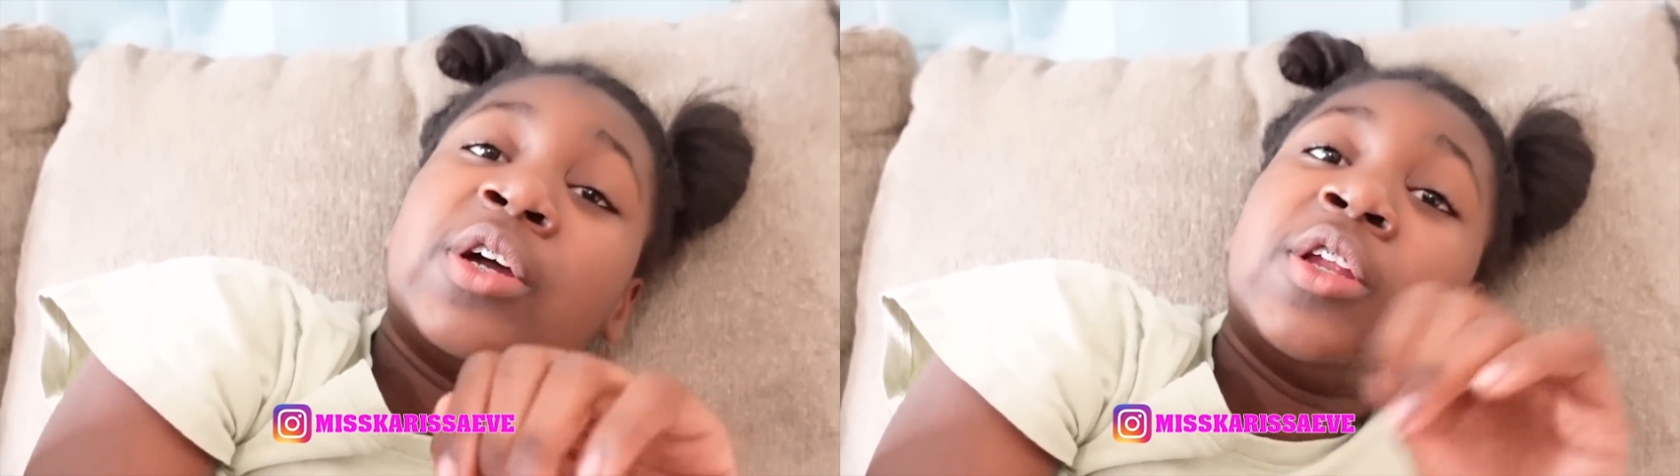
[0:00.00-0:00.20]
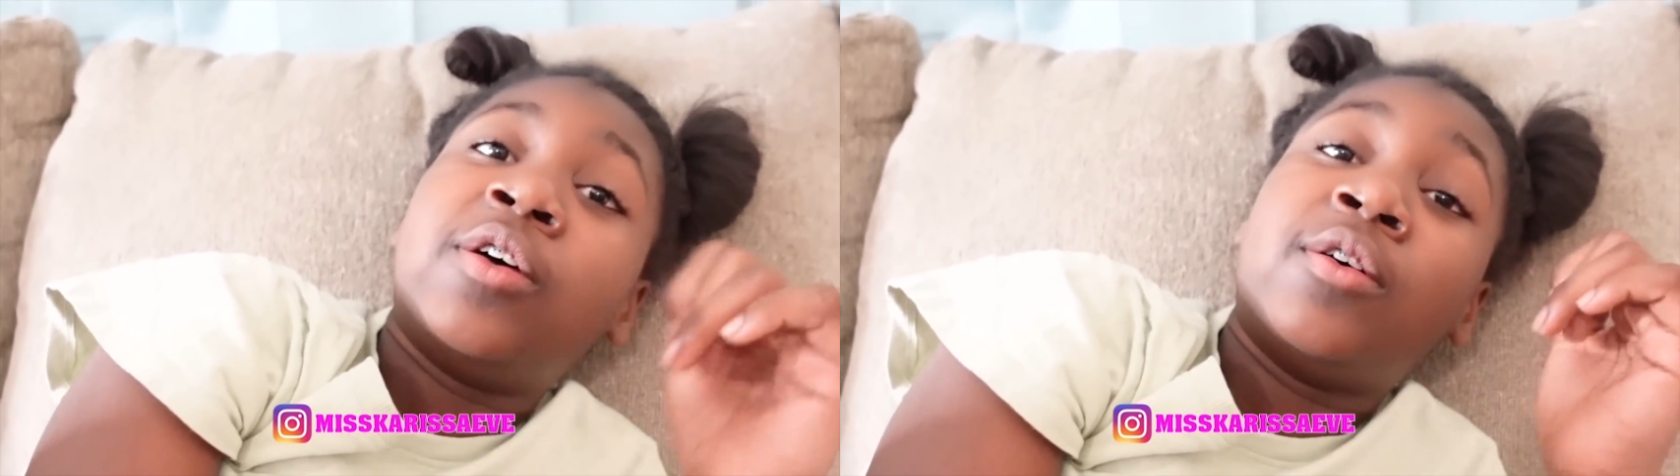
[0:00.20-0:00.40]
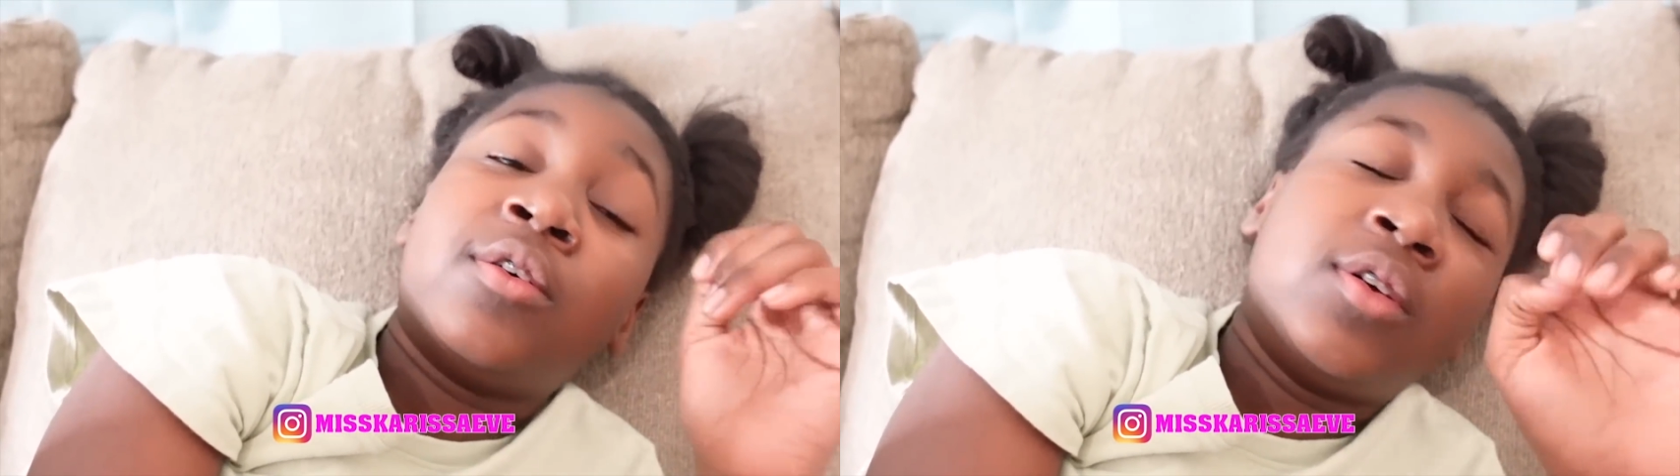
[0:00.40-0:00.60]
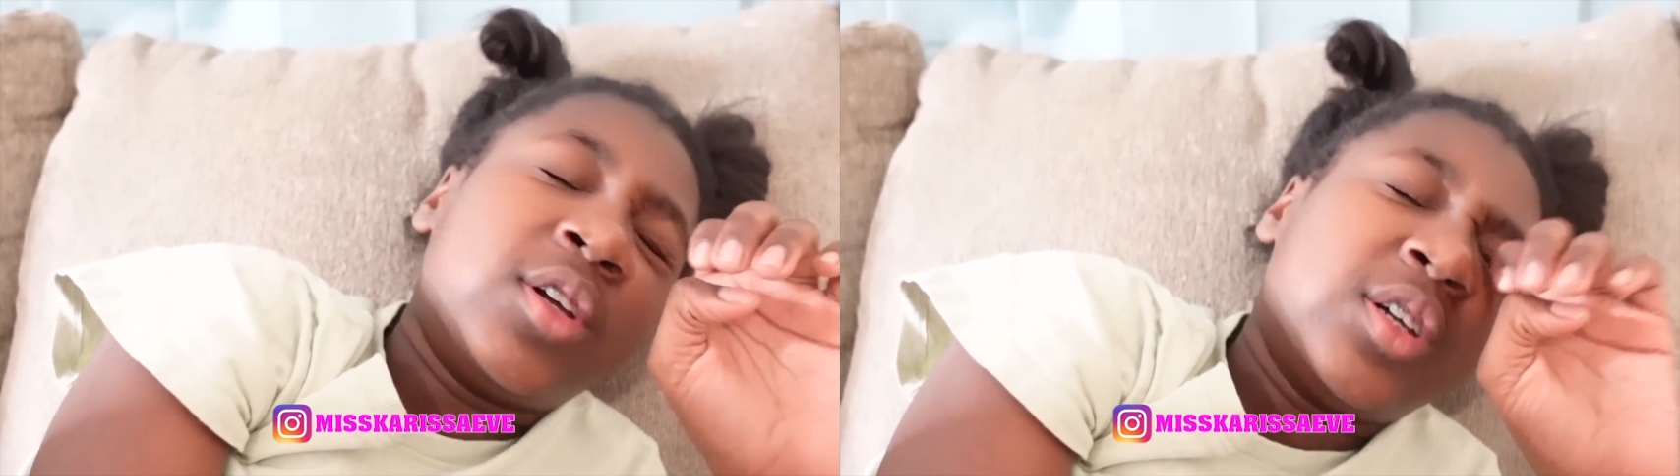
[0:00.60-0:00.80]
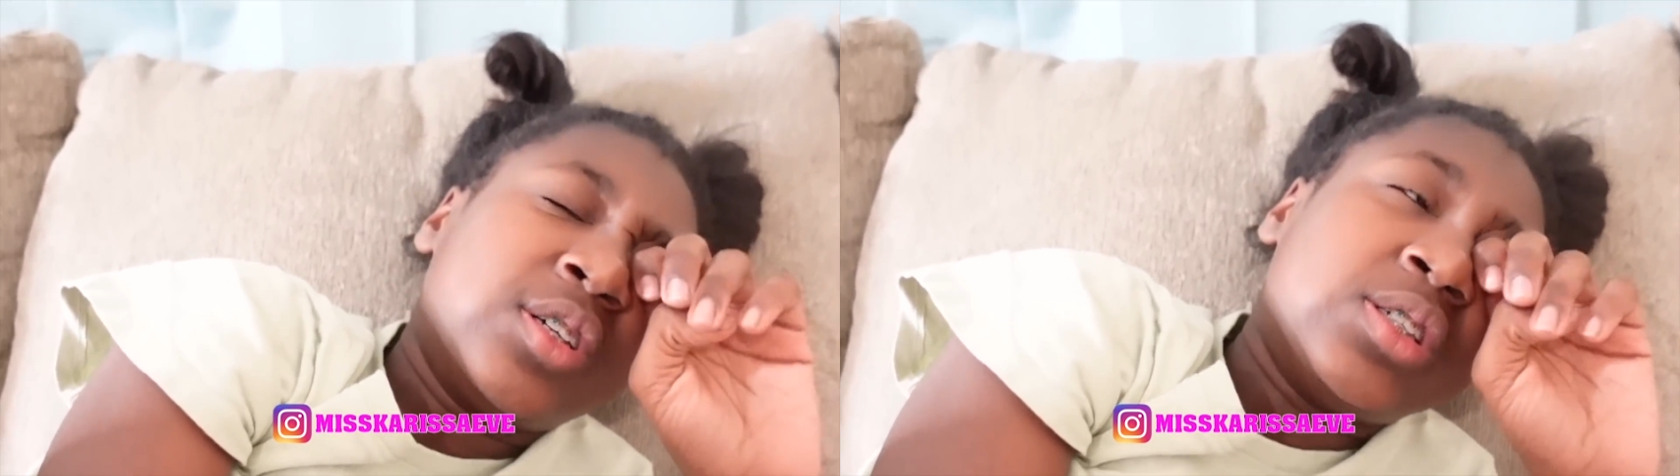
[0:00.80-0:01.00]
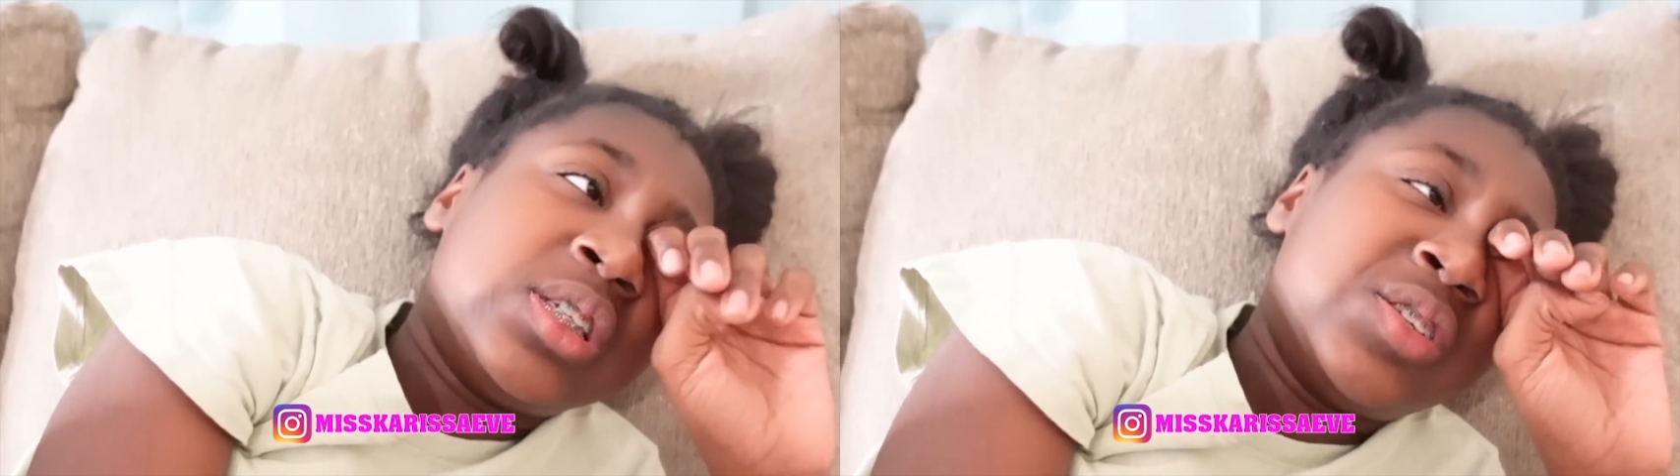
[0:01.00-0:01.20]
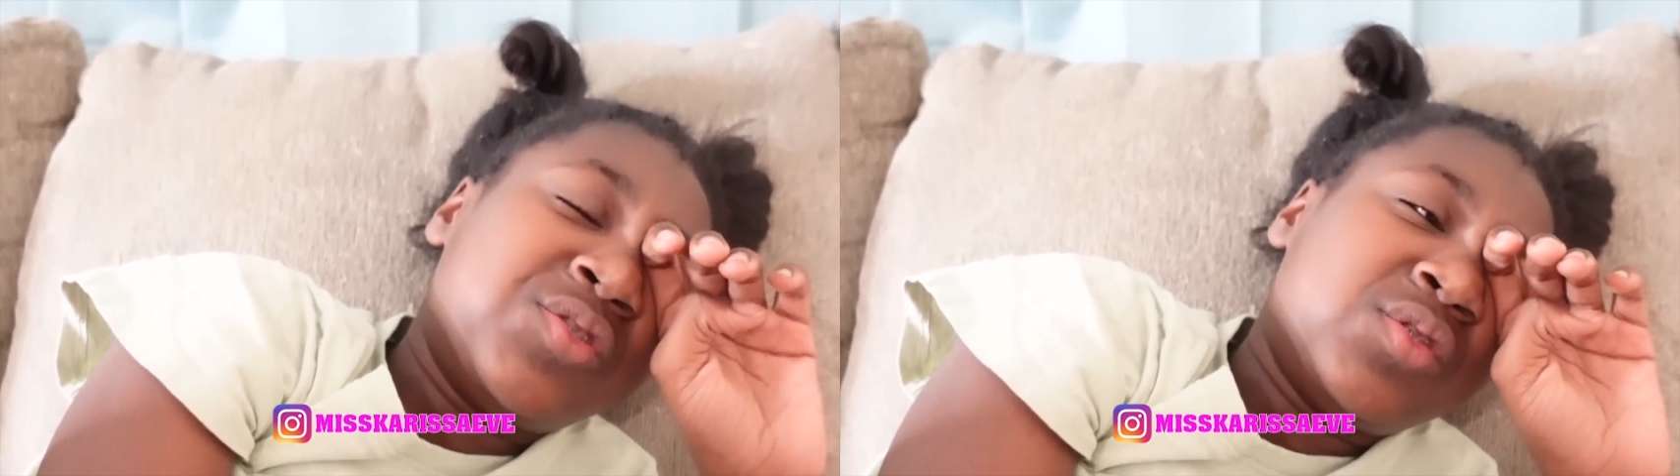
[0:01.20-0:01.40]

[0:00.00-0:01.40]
gonna see if